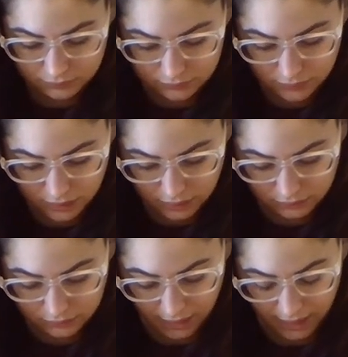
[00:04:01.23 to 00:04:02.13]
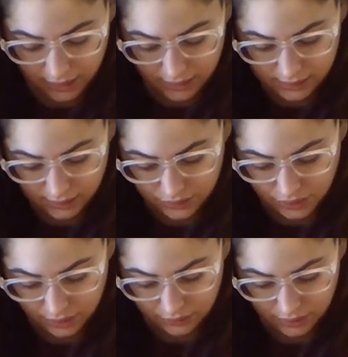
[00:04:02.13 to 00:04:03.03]
Whoa, yeah, it cuts like
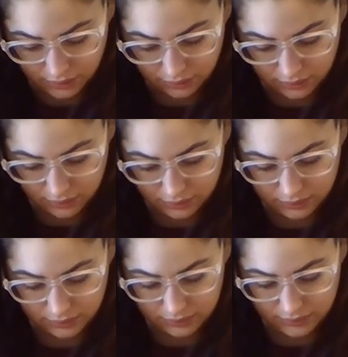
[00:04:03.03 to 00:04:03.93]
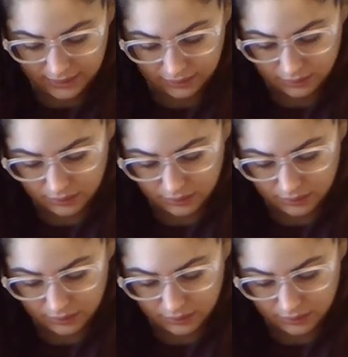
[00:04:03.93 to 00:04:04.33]
Jello too. Wow.